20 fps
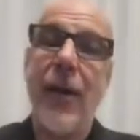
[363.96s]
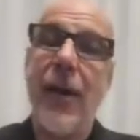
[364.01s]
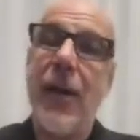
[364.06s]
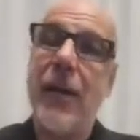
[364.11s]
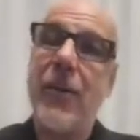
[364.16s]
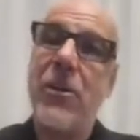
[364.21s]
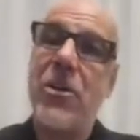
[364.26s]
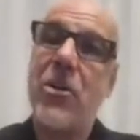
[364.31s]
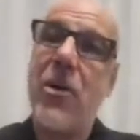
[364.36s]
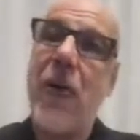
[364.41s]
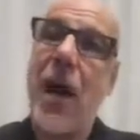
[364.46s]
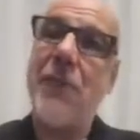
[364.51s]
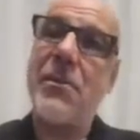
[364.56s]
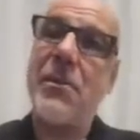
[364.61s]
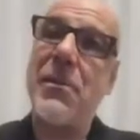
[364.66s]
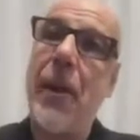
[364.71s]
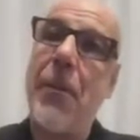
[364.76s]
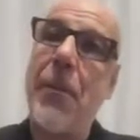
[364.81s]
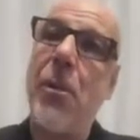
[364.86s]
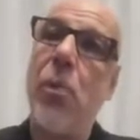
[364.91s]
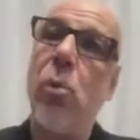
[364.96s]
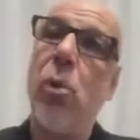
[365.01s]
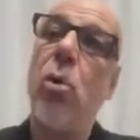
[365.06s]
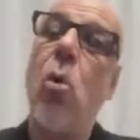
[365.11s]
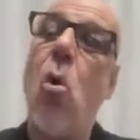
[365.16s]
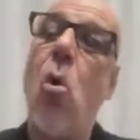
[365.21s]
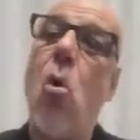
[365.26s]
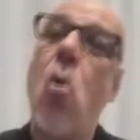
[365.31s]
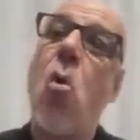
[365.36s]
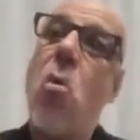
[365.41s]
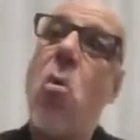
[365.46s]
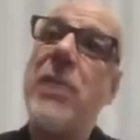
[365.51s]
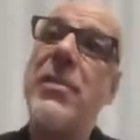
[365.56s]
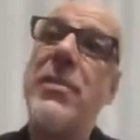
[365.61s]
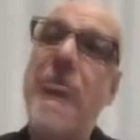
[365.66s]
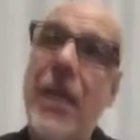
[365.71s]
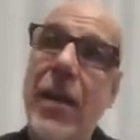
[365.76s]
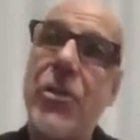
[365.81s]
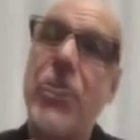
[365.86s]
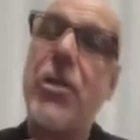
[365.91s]
it describes that people will always
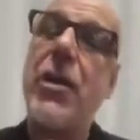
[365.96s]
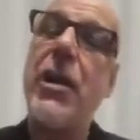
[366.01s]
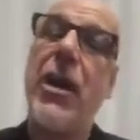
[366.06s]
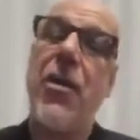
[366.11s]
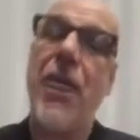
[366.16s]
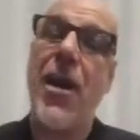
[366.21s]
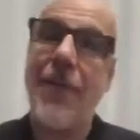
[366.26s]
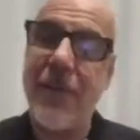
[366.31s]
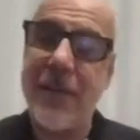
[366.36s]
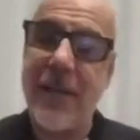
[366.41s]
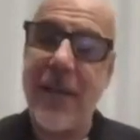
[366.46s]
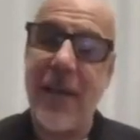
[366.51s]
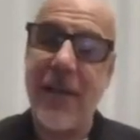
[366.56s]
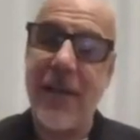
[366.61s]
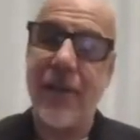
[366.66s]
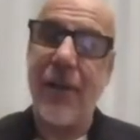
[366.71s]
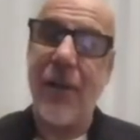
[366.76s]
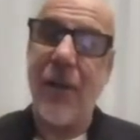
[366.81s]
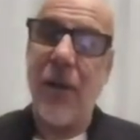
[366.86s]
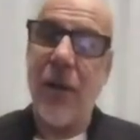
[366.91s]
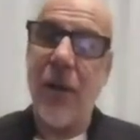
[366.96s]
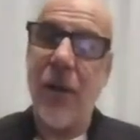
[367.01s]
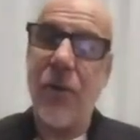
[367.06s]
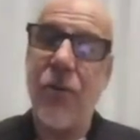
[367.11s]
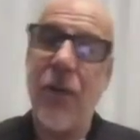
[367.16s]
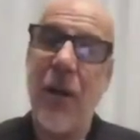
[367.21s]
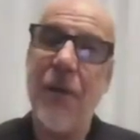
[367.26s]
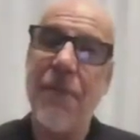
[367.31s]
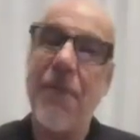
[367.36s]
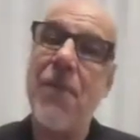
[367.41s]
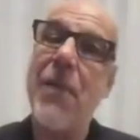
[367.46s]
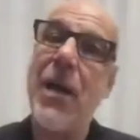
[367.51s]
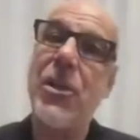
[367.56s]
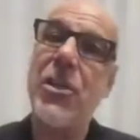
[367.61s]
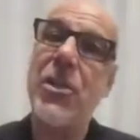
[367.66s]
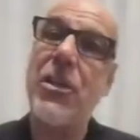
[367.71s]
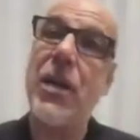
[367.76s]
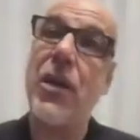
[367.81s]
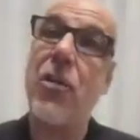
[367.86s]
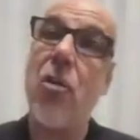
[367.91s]
naturally gravitate to
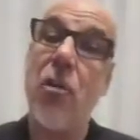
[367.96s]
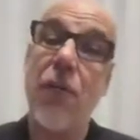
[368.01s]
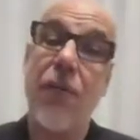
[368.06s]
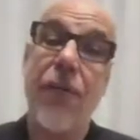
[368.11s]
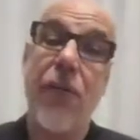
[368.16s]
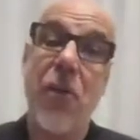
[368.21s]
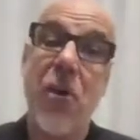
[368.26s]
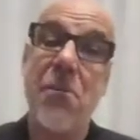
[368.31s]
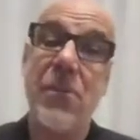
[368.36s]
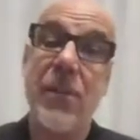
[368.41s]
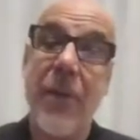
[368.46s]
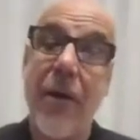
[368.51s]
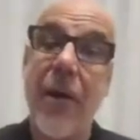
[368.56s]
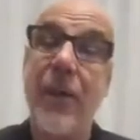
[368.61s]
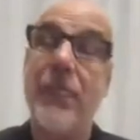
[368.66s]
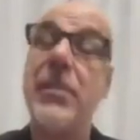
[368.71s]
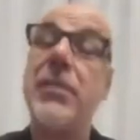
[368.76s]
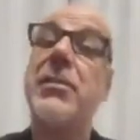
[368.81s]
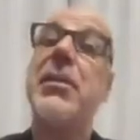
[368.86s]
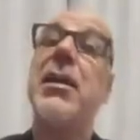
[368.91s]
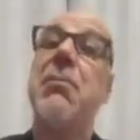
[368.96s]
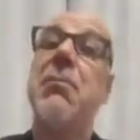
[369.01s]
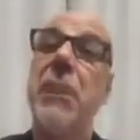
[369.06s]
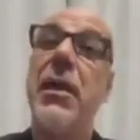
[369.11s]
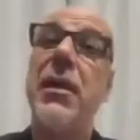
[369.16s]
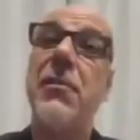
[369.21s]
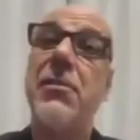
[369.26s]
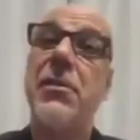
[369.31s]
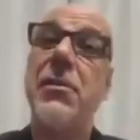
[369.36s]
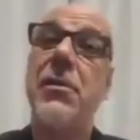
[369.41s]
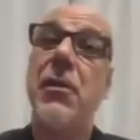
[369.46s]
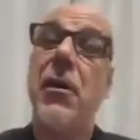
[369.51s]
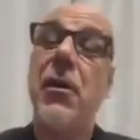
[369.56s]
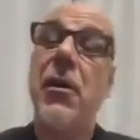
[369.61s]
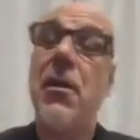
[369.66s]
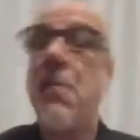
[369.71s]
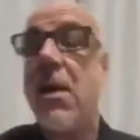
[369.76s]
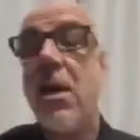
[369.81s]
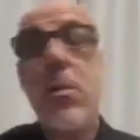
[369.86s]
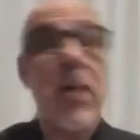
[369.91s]
information that confirms their existing beliefs,
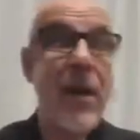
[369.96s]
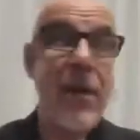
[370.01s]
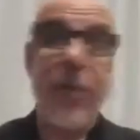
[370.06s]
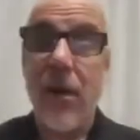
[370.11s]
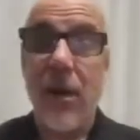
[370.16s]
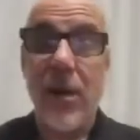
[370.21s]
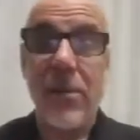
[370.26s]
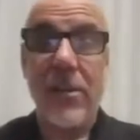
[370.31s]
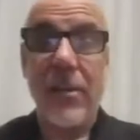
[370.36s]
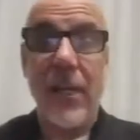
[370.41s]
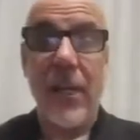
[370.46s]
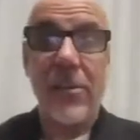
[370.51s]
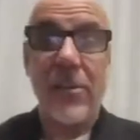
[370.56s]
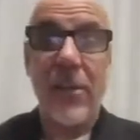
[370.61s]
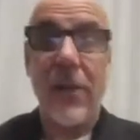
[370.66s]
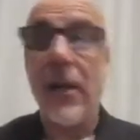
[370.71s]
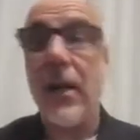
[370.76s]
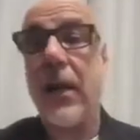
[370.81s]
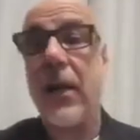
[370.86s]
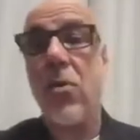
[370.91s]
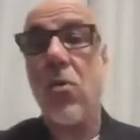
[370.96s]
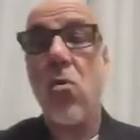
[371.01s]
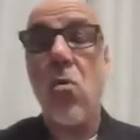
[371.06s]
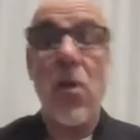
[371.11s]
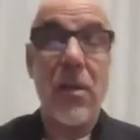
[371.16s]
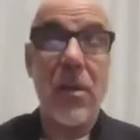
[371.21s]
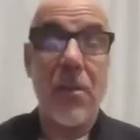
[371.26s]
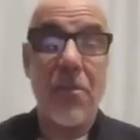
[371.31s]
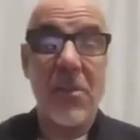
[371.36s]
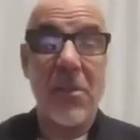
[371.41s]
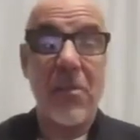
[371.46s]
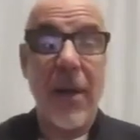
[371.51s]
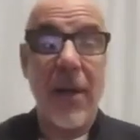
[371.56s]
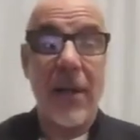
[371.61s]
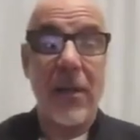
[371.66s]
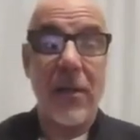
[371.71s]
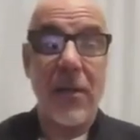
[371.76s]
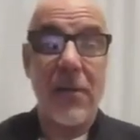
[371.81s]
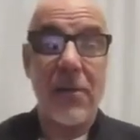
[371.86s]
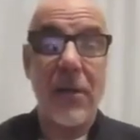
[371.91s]
no matter what everyone else says. So they'll ignore other
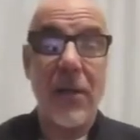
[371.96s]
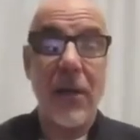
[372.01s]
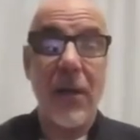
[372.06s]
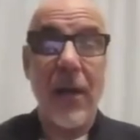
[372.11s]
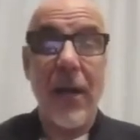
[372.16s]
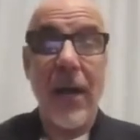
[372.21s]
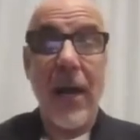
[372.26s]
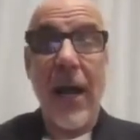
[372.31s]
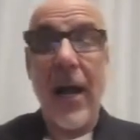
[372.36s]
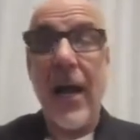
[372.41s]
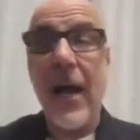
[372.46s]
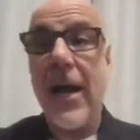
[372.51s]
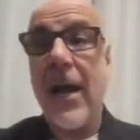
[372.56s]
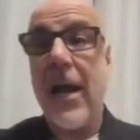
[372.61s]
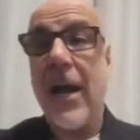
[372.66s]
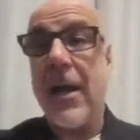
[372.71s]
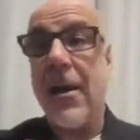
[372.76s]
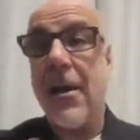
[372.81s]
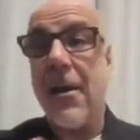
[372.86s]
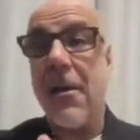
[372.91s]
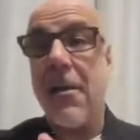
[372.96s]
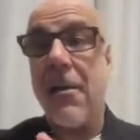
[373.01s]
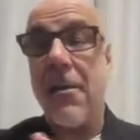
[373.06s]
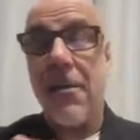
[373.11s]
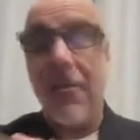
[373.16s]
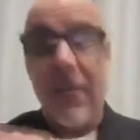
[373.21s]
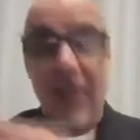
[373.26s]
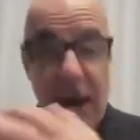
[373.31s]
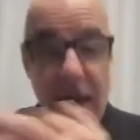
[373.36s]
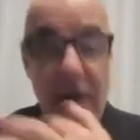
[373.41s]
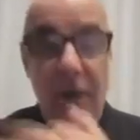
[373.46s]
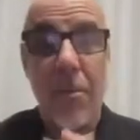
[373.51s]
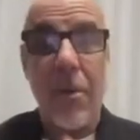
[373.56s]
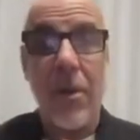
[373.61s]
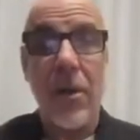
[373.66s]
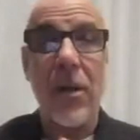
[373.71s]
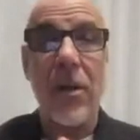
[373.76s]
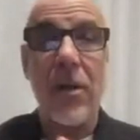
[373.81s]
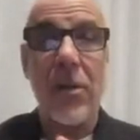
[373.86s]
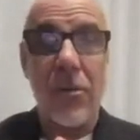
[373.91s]
perspectives, and their
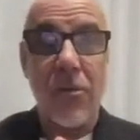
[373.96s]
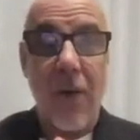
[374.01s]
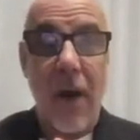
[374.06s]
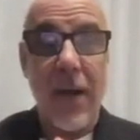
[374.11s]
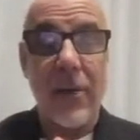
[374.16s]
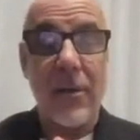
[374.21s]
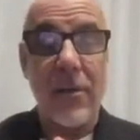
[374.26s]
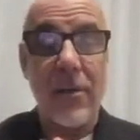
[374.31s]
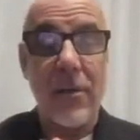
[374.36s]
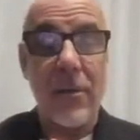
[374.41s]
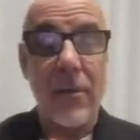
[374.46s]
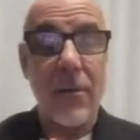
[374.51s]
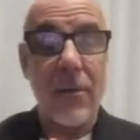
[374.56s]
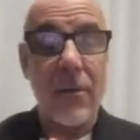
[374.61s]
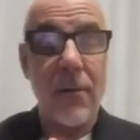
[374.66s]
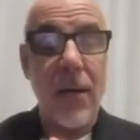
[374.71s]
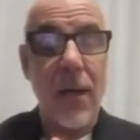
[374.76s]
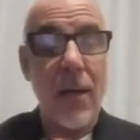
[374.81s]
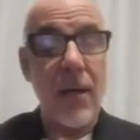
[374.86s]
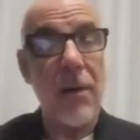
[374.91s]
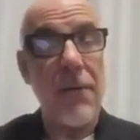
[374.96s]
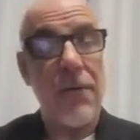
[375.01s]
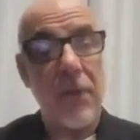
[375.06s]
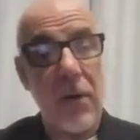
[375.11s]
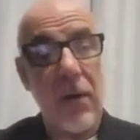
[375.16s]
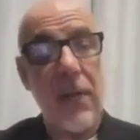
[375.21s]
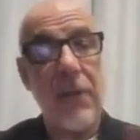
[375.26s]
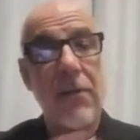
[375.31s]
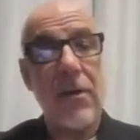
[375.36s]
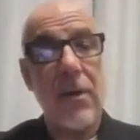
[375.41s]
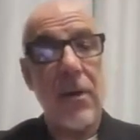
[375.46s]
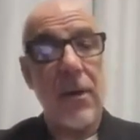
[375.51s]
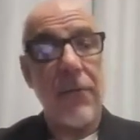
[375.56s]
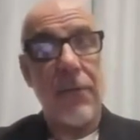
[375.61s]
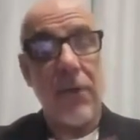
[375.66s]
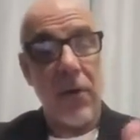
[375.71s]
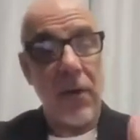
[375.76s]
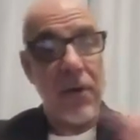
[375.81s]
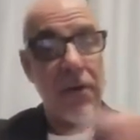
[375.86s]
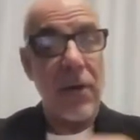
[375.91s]
opinion is right. And if you live in,
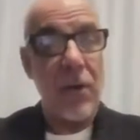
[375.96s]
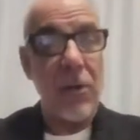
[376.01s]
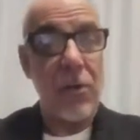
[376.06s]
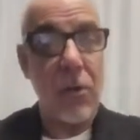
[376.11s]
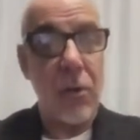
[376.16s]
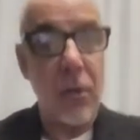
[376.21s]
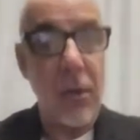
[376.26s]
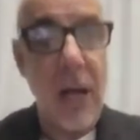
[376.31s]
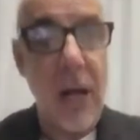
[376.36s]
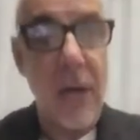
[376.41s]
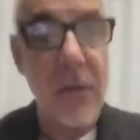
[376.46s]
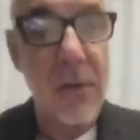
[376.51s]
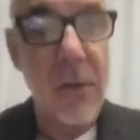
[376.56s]
if you live in a dual